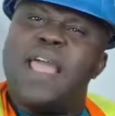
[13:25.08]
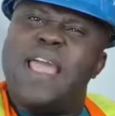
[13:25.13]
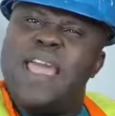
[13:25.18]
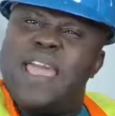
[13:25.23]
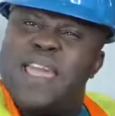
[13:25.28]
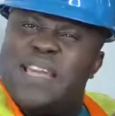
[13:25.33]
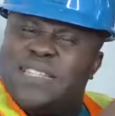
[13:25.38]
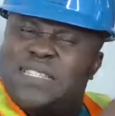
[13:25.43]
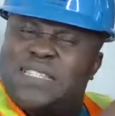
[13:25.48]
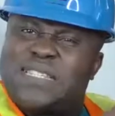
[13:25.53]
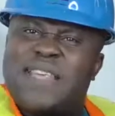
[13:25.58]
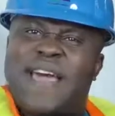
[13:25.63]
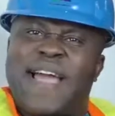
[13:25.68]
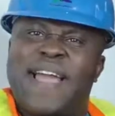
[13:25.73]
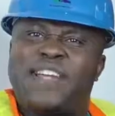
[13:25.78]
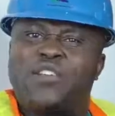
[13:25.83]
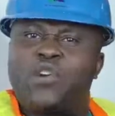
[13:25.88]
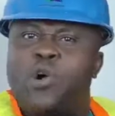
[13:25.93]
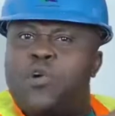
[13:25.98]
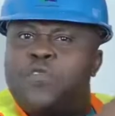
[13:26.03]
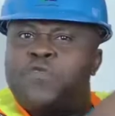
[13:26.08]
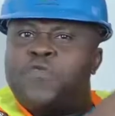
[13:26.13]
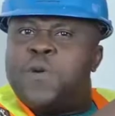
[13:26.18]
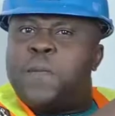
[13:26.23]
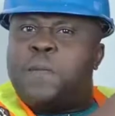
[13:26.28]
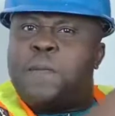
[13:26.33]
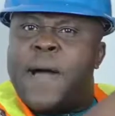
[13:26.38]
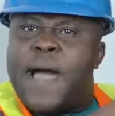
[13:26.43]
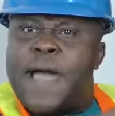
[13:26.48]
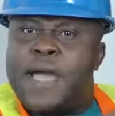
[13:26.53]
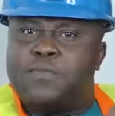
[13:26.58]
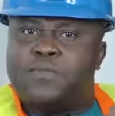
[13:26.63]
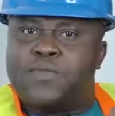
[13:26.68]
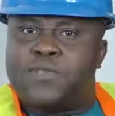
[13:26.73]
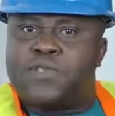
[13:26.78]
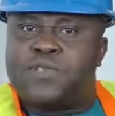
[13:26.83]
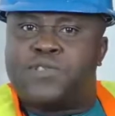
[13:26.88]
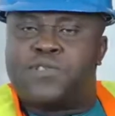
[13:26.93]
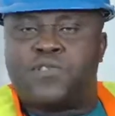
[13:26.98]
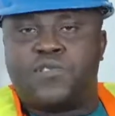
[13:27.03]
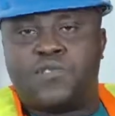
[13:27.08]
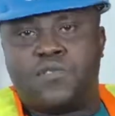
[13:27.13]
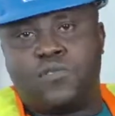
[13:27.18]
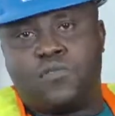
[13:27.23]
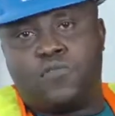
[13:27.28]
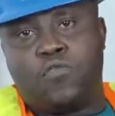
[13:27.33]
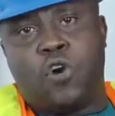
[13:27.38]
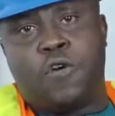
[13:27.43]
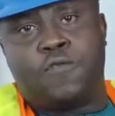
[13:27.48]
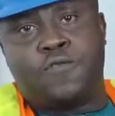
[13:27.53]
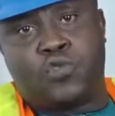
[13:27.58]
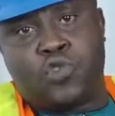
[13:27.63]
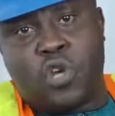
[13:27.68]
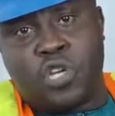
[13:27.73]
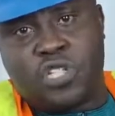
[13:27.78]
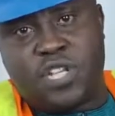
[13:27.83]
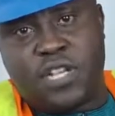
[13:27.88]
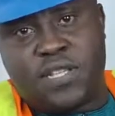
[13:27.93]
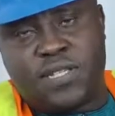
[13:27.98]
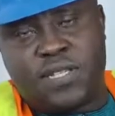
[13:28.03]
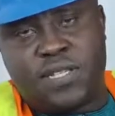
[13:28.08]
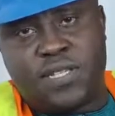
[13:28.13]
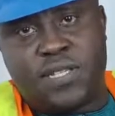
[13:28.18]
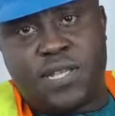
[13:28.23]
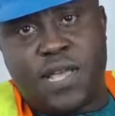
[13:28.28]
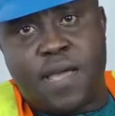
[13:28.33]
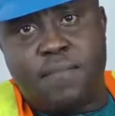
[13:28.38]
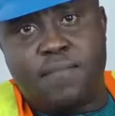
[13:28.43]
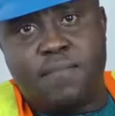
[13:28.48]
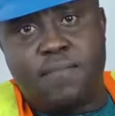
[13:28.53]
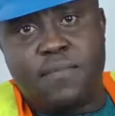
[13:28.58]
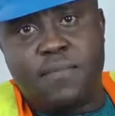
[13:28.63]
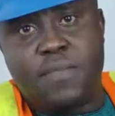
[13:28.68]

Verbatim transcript: inside of the pipes of such a system